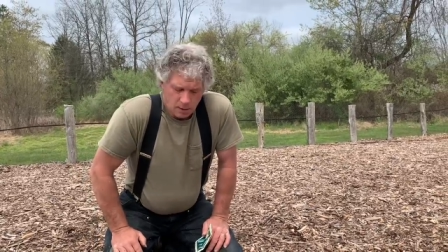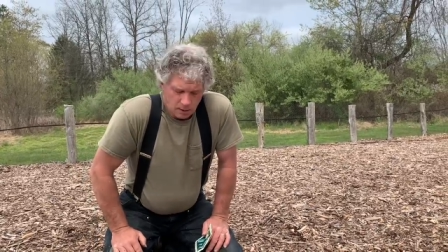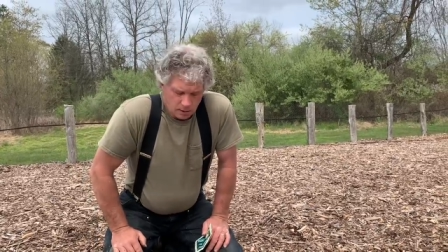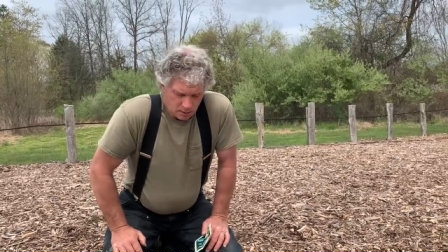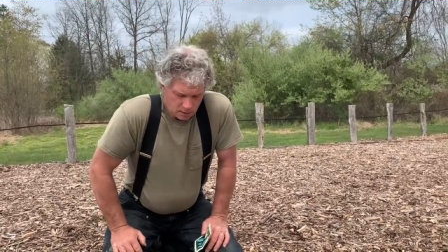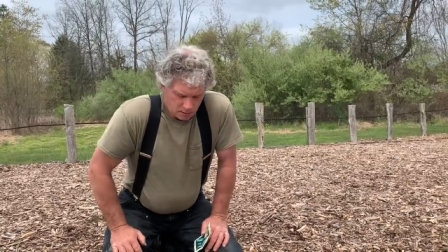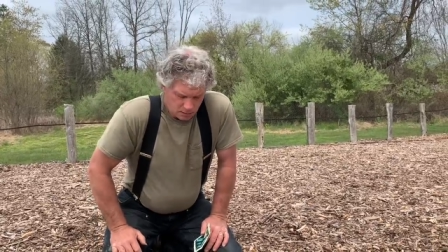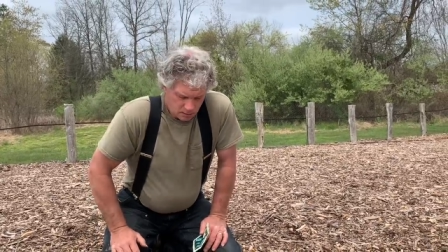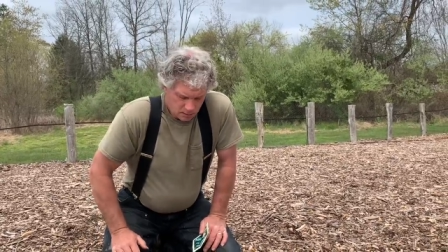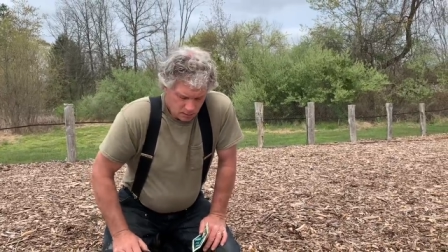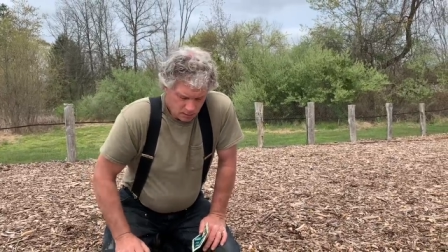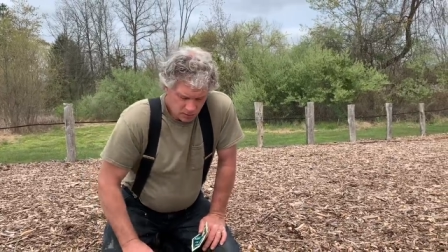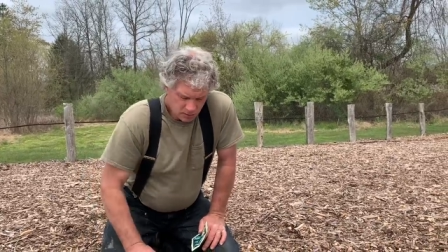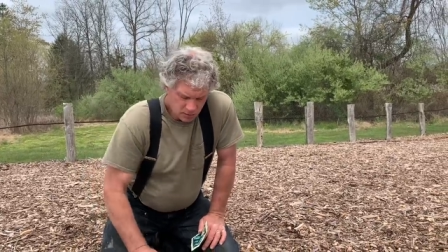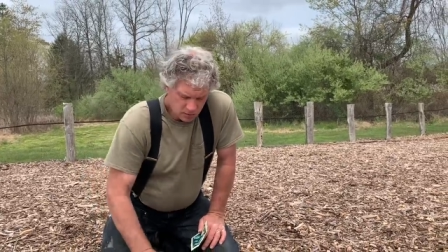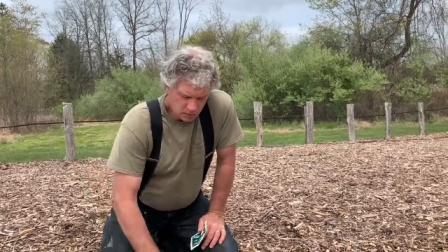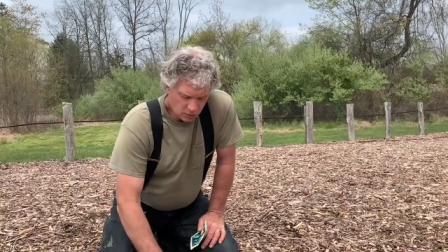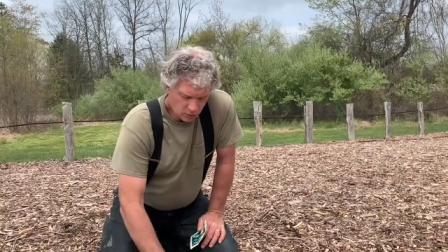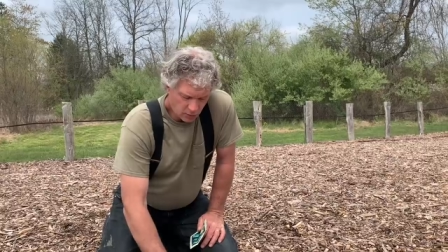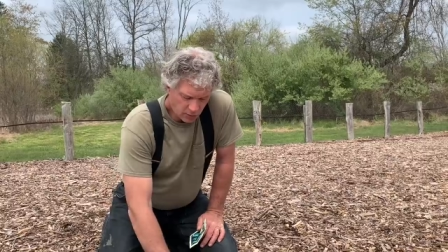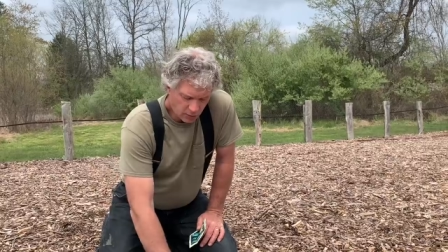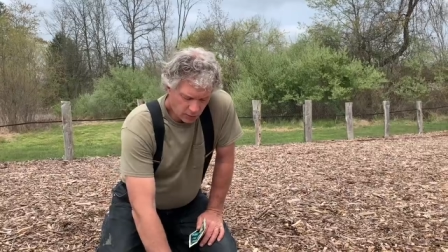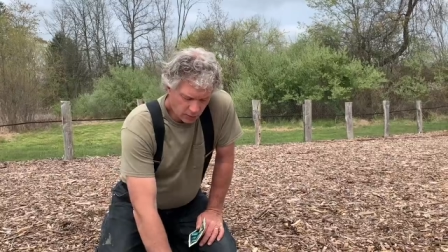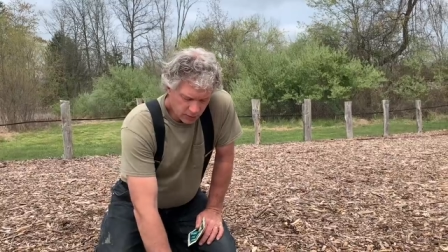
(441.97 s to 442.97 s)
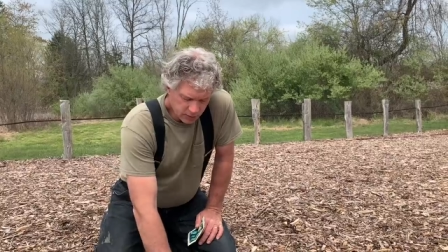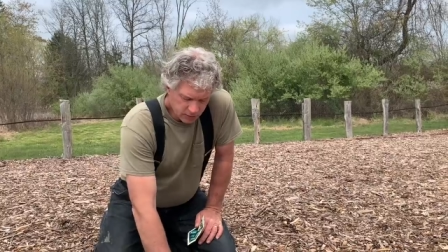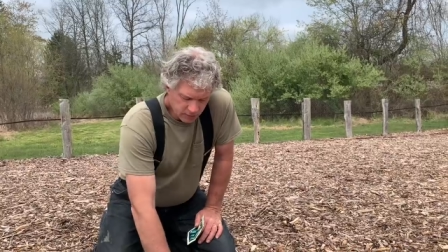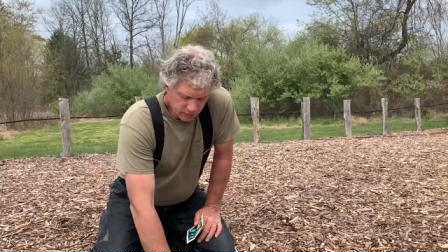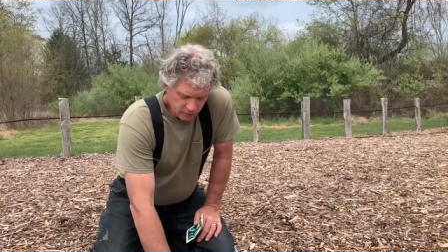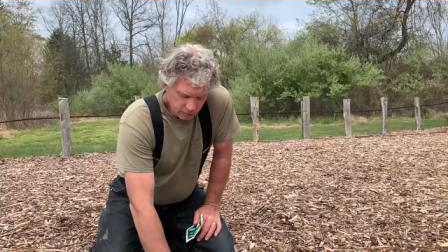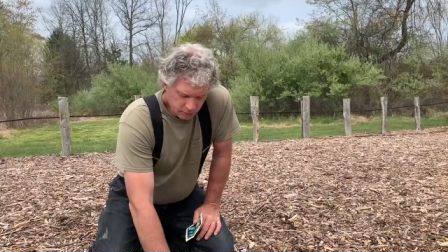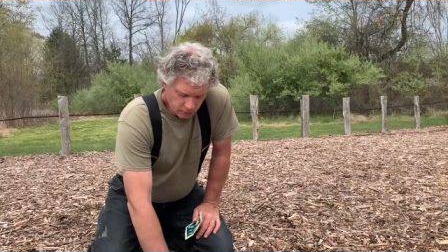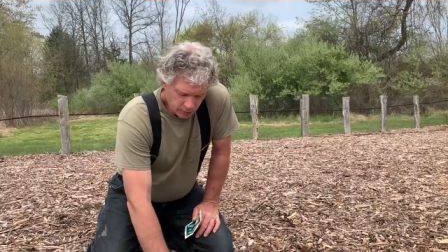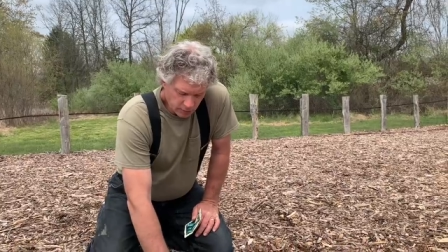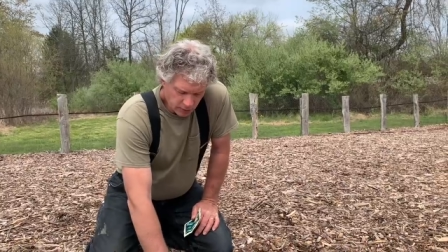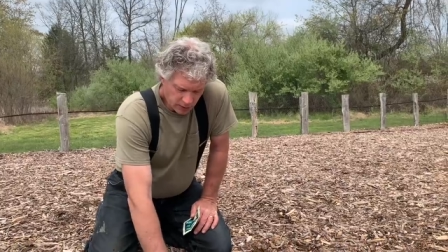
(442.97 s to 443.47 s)
Uh, the soil is
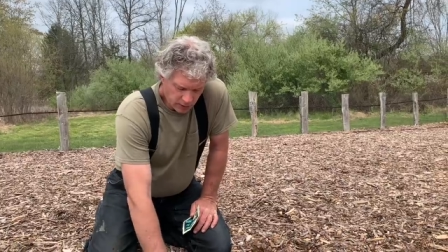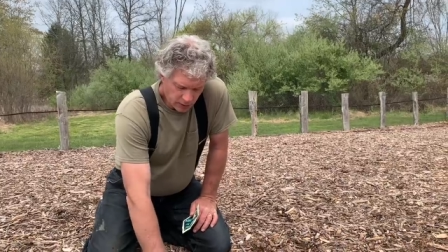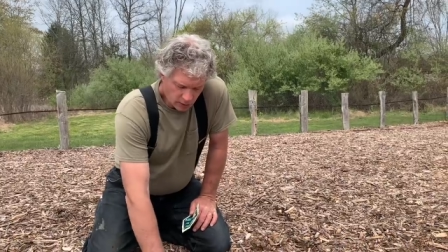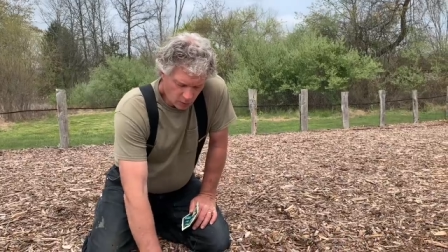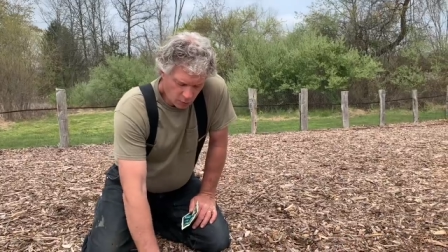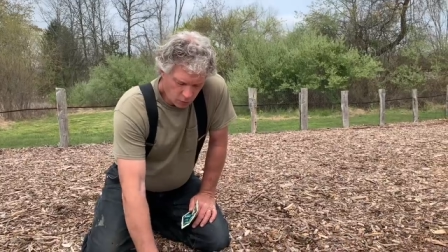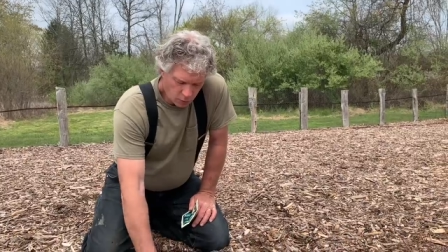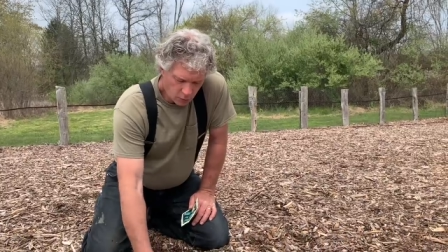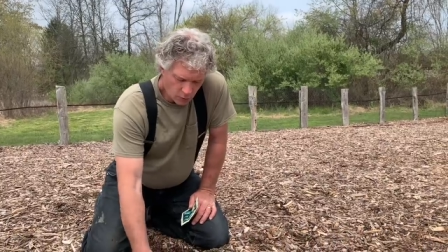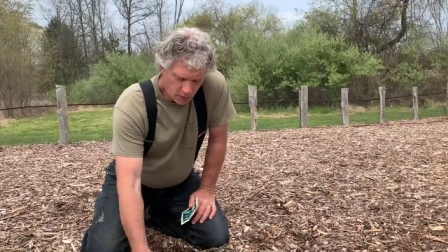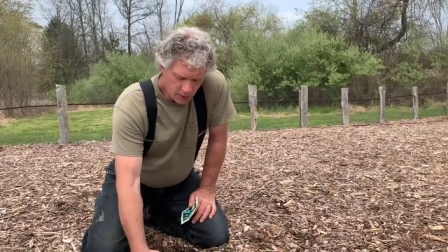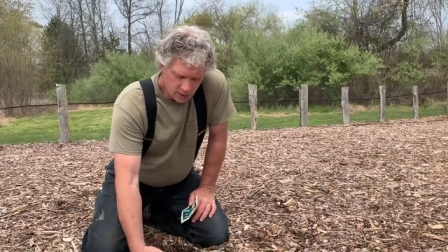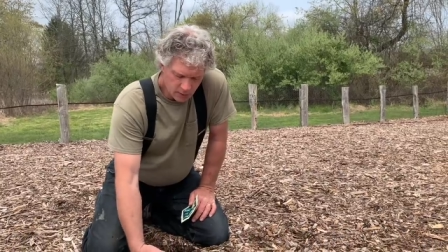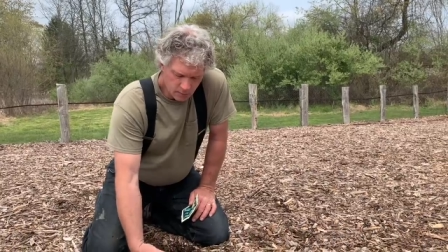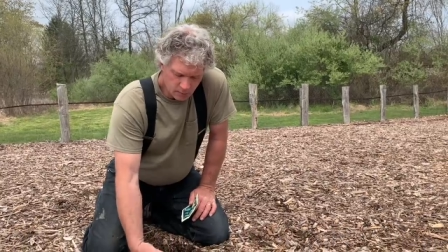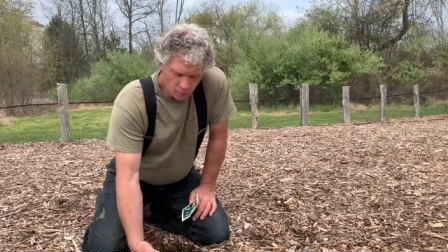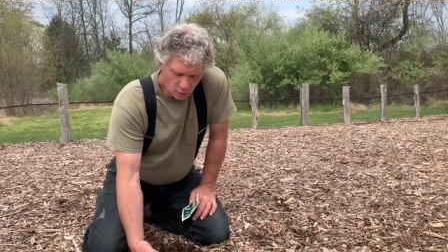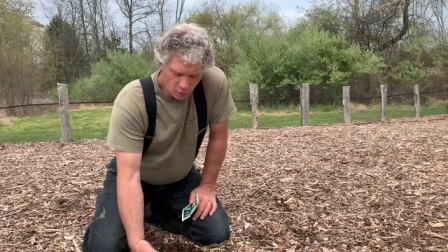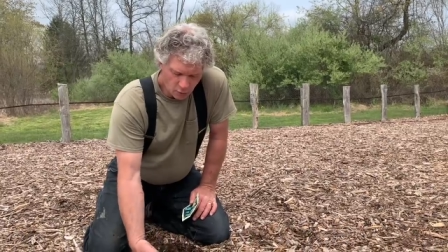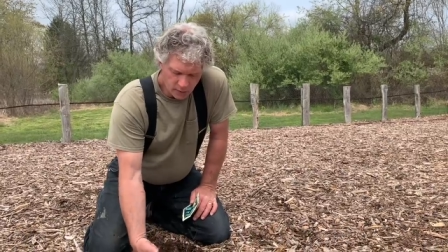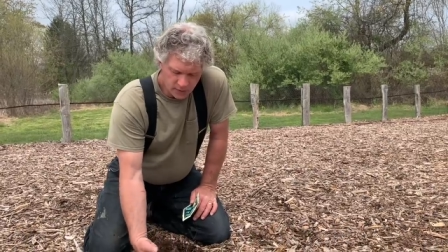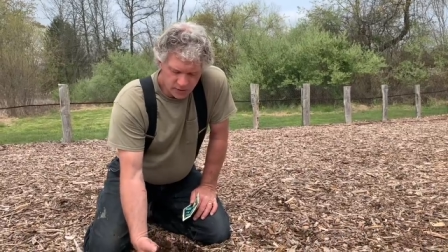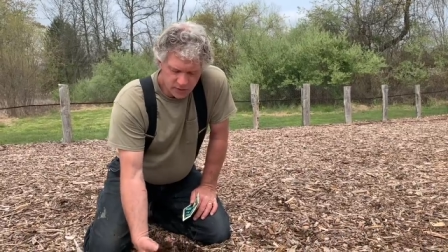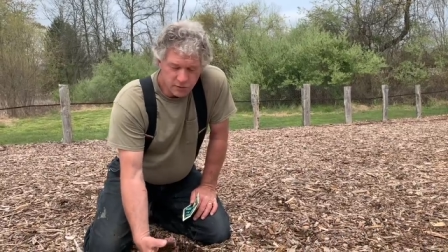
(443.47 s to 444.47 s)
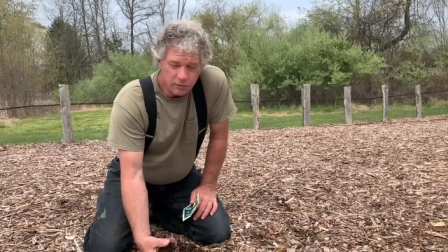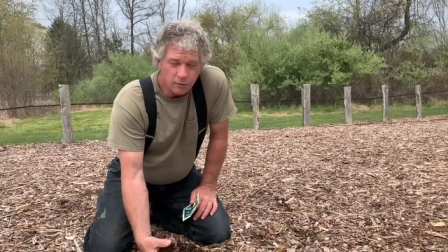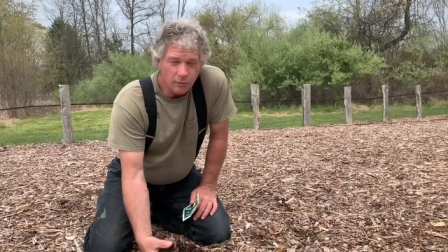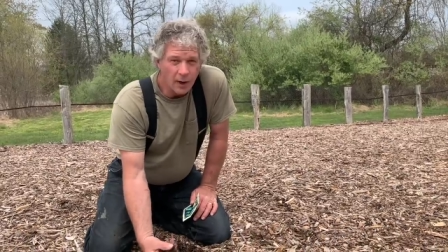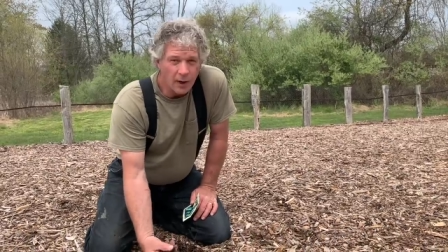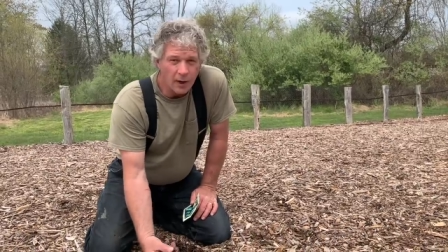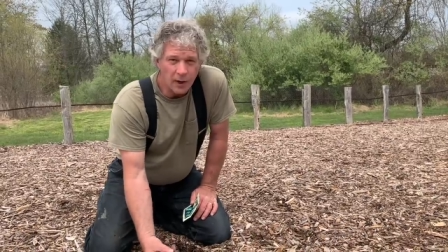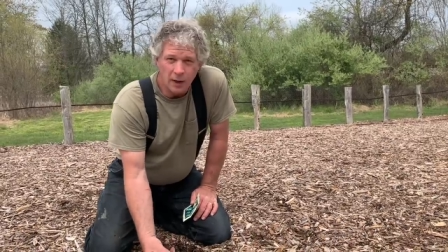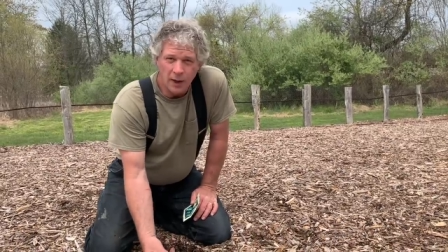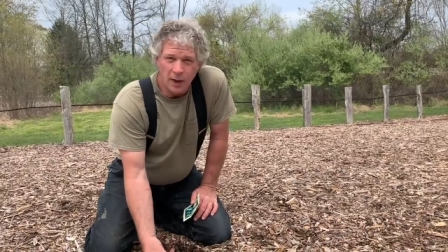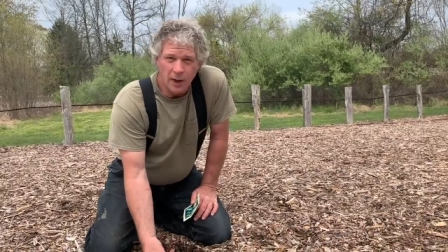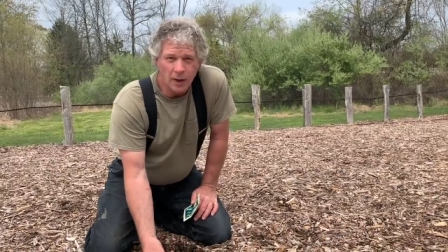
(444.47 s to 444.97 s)
really quite moist
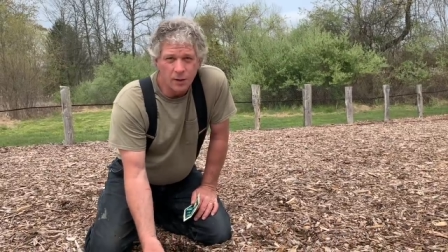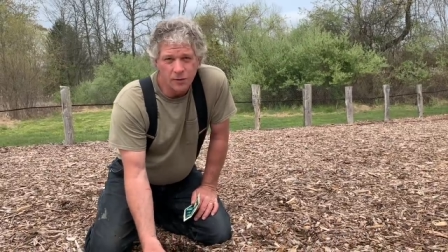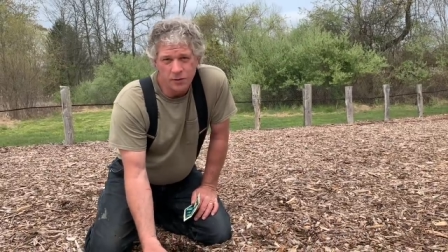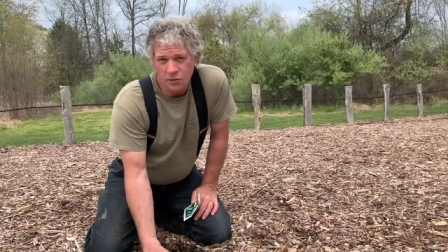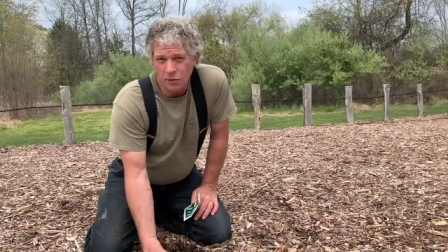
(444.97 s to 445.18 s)
right now,